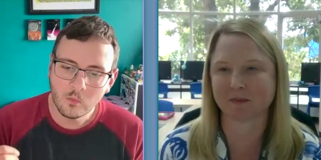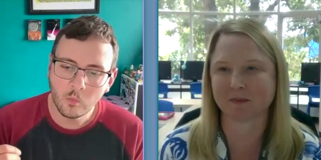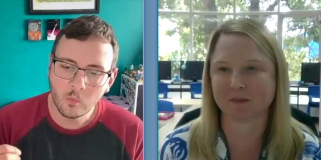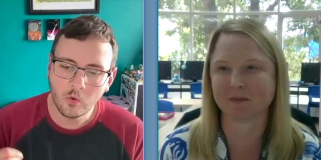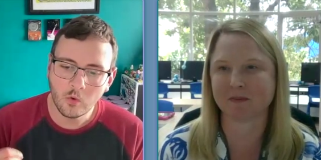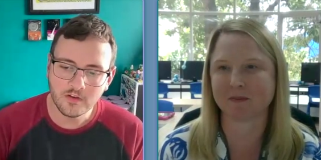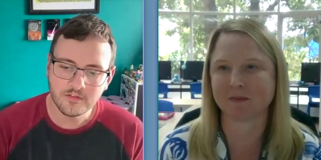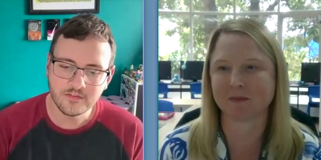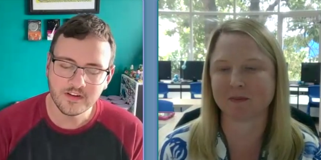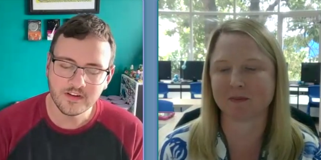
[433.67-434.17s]

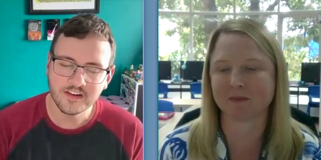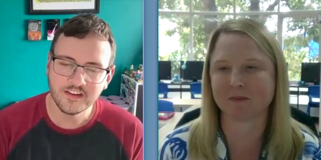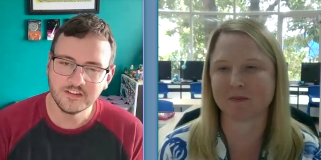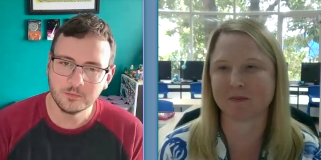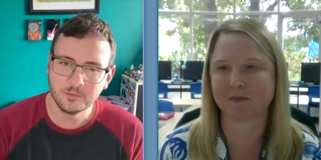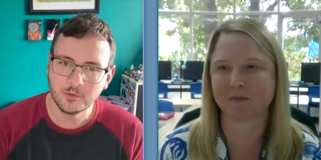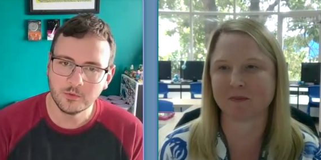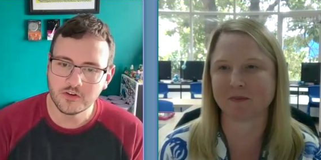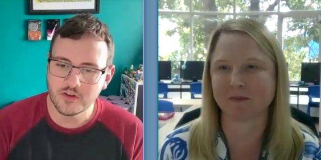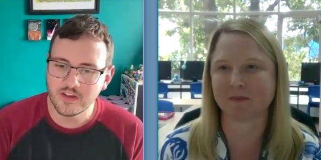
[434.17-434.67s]
Speaker 1: what
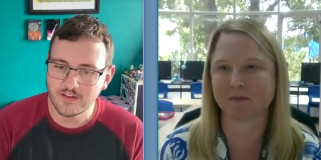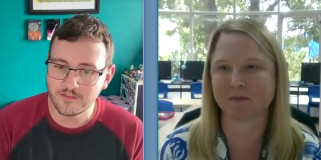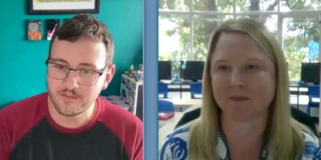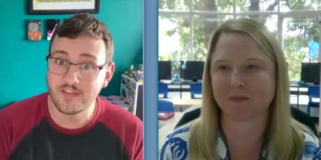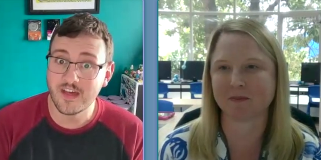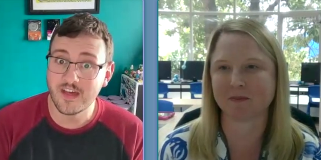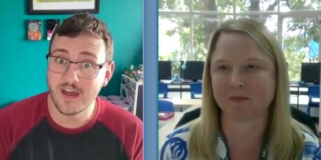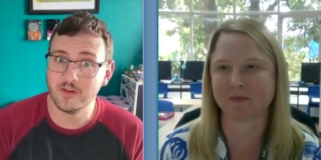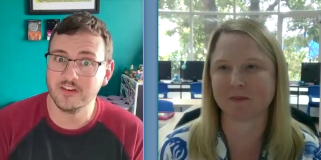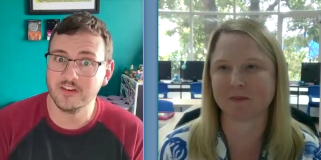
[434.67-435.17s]
advice would you
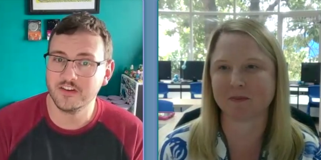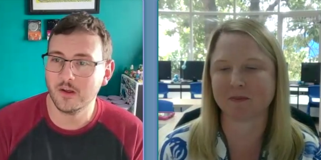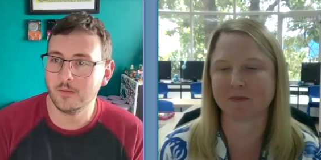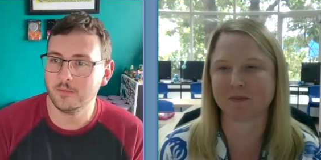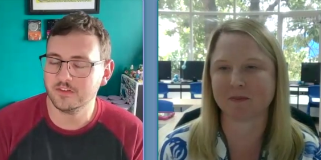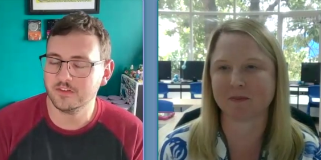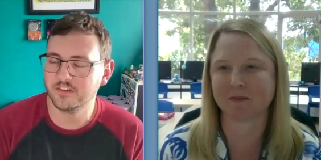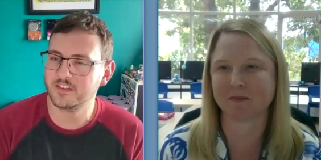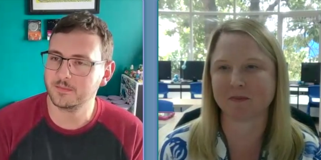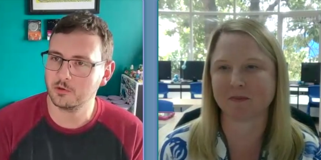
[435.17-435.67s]
give them in
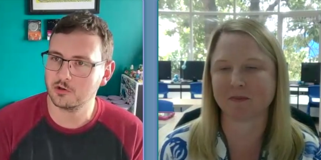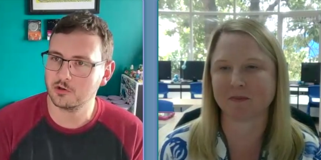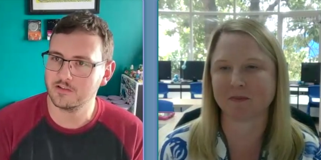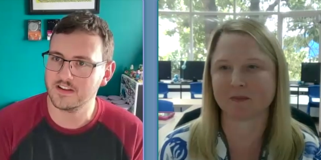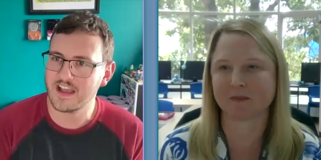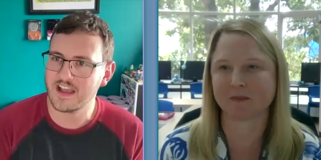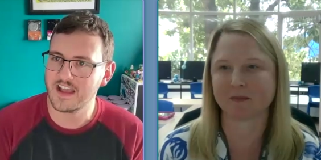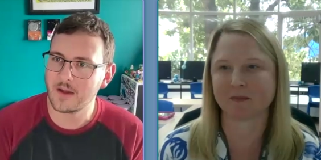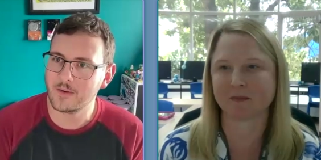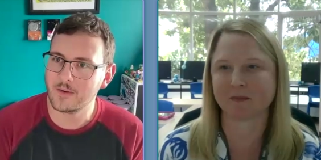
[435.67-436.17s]
terms of
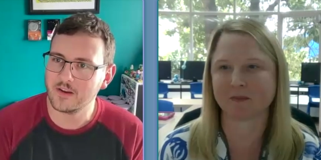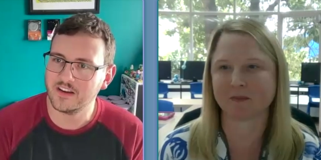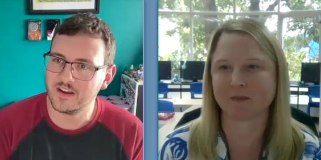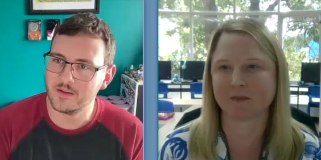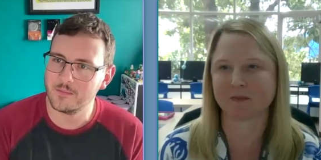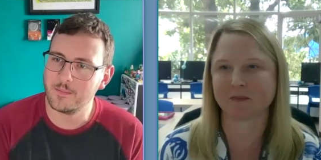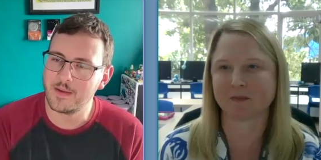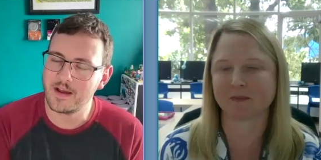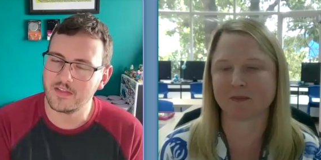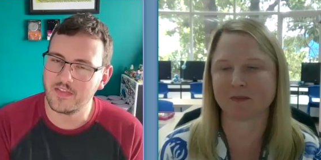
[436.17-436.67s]
exploring how it
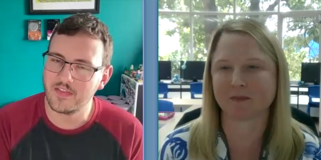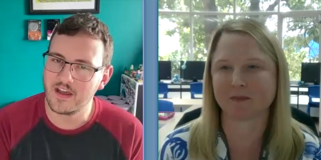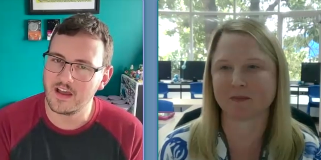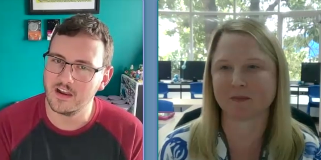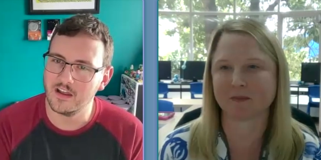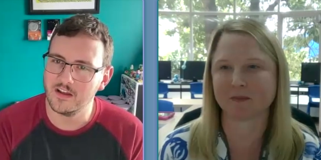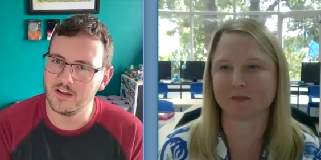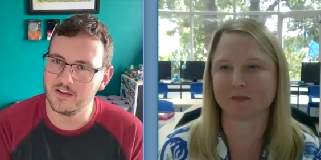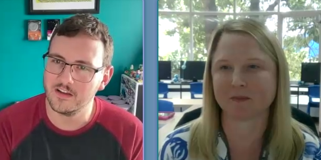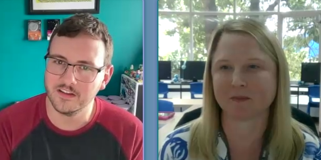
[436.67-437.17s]
could impact
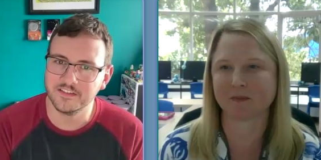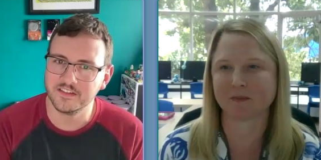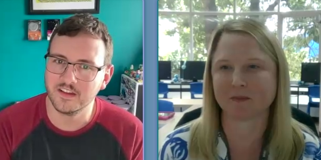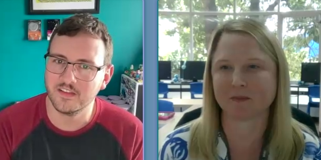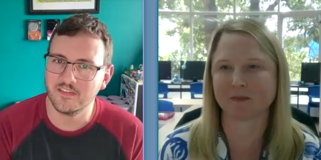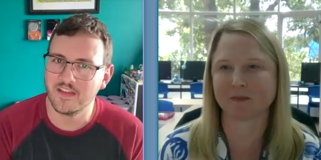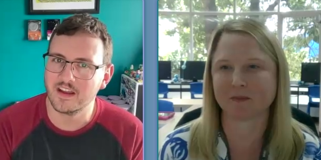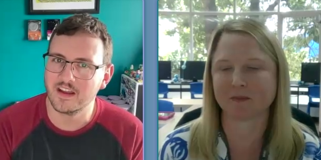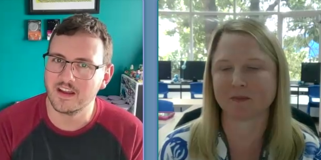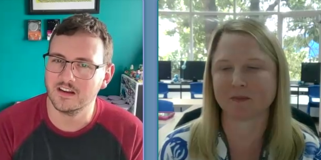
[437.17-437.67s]
their
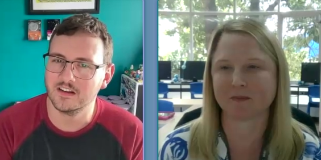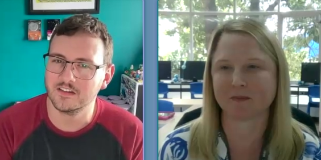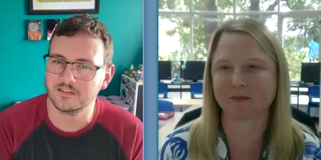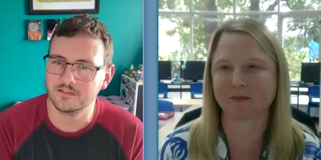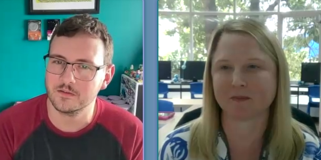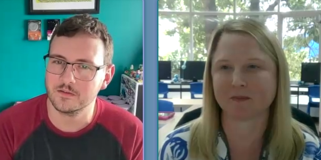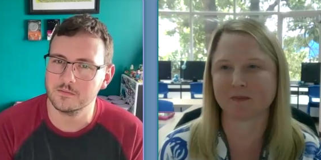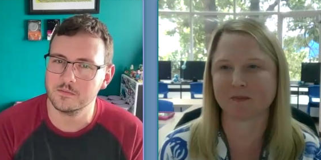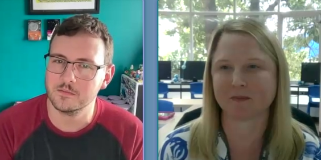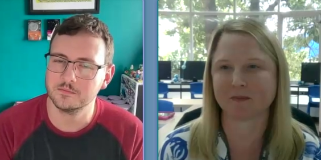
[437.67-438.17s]
learners and their
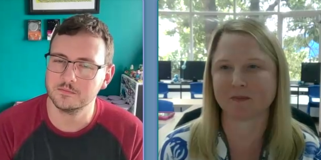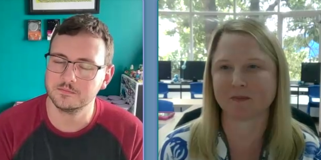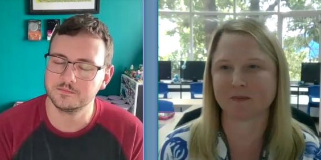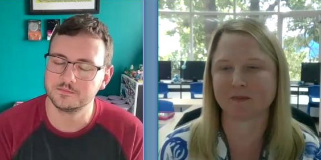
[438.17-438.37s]
classroom?